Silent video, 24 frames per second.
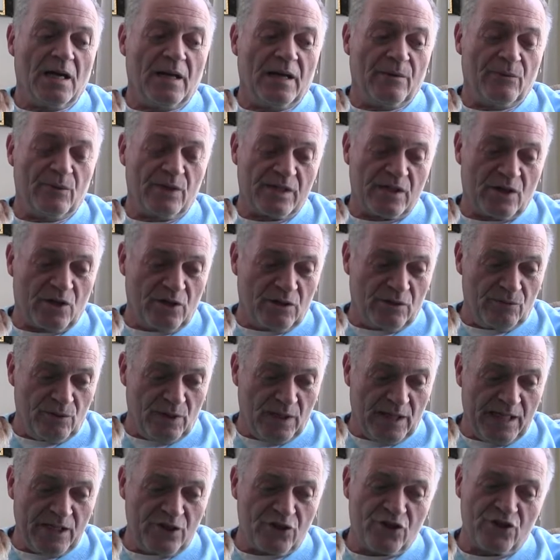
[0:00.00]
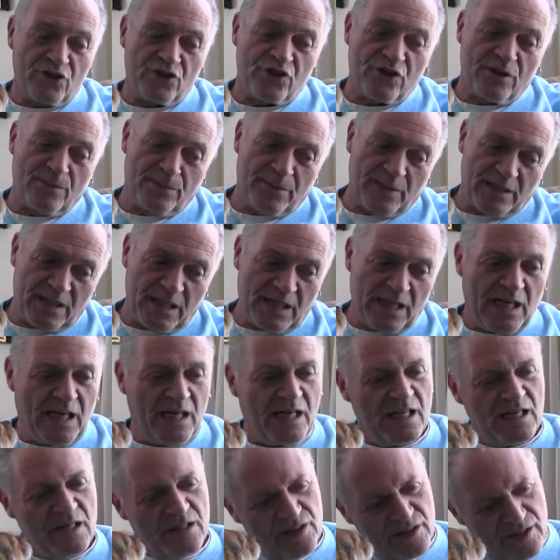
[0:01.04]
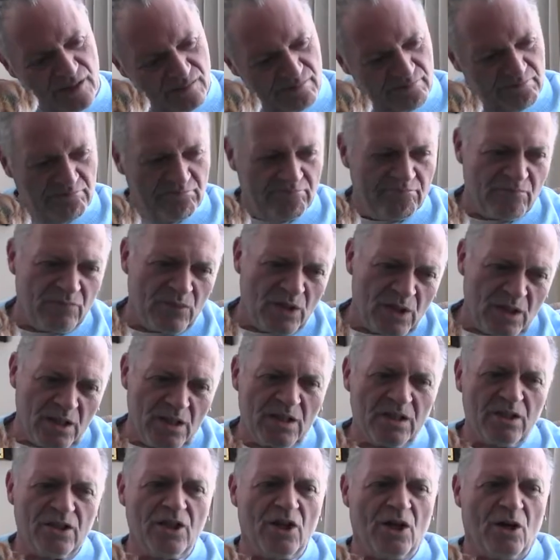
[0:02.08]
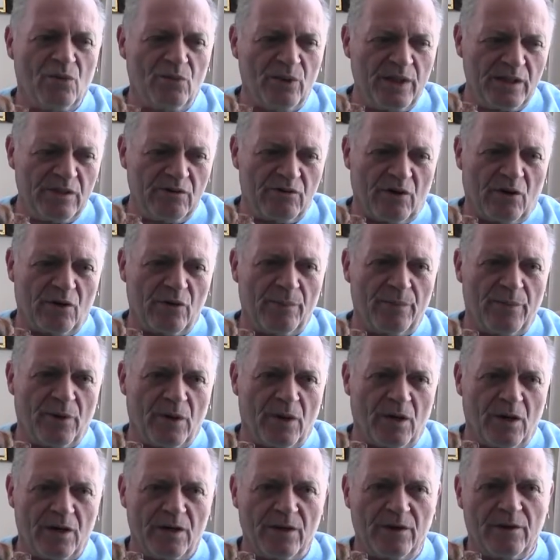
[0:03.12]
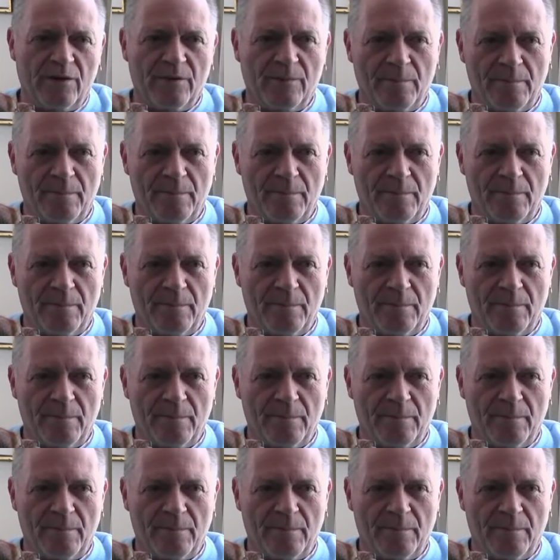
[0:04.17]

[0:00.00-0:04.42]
it was a good relationship at the end. You know, we have grown apart.